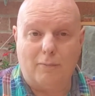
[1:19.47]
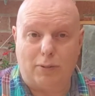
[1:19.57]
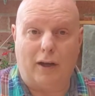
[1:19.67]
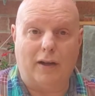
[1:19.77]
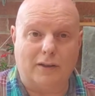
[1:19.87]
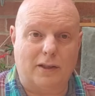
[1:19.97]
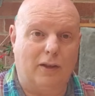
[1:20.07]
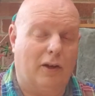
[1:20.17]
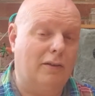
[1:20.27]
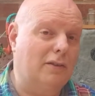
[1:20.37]
plants a
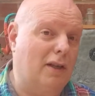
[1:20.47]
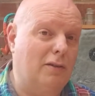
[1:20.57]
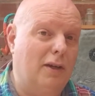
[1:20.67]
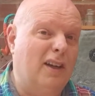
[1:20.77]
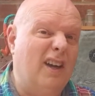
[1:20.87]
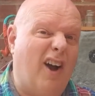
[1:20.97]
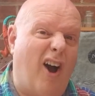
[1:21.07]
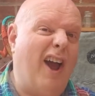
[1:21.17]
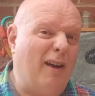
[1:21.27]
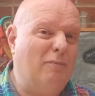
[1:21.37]
lot. So
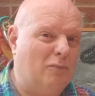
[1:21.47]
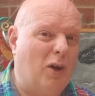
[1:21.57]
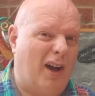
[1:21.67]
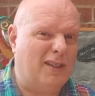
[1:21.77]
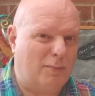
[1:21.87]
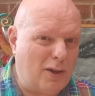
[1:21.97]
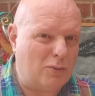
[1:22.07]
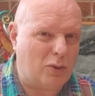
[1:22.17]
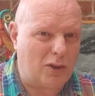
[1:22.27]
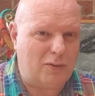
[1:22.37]
I am, I suppose,
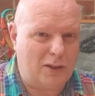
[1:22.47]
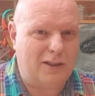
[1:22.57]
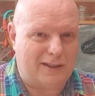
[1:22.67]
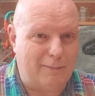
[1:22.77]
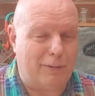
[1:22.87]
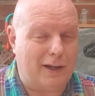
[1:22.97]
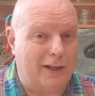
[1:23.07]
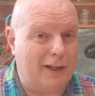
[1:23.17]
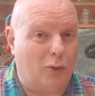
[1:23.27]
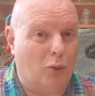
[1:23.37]
what you'd
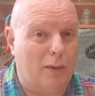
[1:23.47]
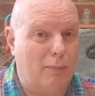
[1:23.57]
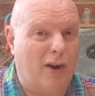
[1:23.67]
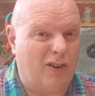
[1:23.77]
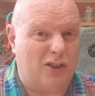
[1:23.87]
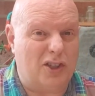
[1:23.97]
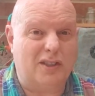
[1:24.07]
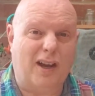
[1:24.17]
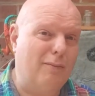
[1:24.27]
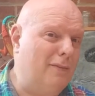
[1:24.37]
typically call a
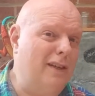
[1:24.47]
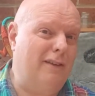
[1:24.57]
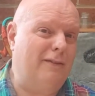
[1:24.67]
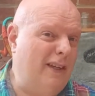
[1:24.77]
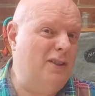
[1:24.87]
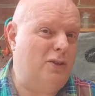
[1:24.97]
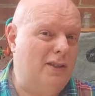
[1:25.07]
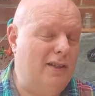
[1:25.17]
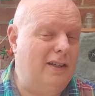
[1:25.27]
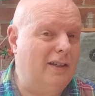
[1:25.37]
biologist. I'm
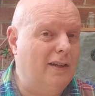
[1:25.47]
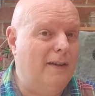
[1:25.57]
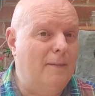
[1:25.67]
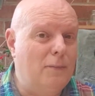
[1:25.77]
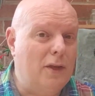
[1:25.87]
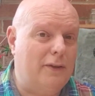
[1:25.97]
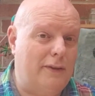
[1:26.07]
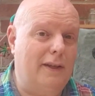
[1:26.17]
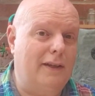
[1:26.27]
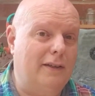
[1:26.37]
interested in
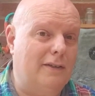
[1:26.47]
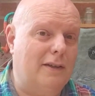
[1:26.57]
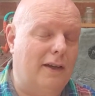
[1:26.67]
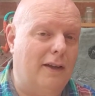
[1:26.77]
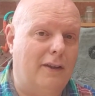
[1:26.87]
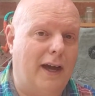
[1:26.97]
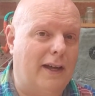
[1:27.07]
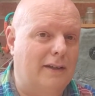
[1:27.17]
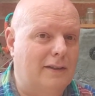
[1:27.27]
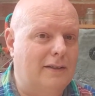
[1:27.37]
things
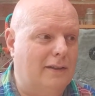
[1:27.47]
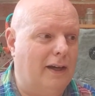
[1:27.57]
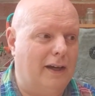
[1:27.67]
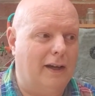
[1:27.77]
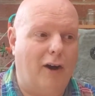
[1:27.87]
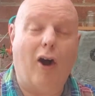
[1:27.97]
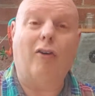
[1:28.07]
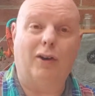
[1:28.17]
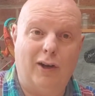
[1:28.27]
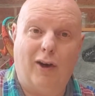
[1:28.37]
that
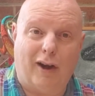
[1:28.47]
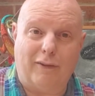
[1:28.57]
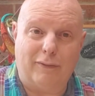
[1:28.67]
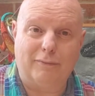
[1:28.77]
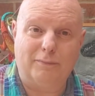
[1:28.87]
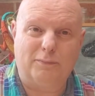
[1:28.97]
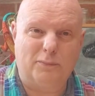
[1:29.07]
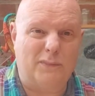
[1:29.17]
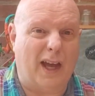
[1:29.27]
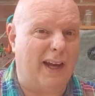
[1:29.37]
are alive.
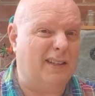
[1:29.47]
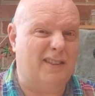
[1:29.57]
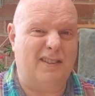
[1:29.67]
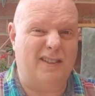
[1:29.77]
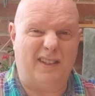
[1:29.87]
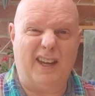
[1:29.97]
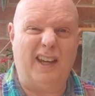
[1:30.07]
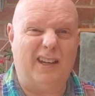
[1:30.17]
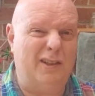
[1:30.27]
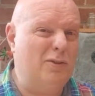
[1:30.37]
That
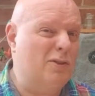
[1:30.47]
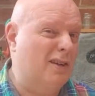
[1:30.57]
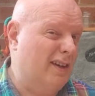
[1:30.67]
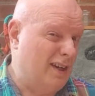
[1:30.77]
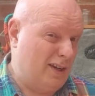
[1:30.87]
includes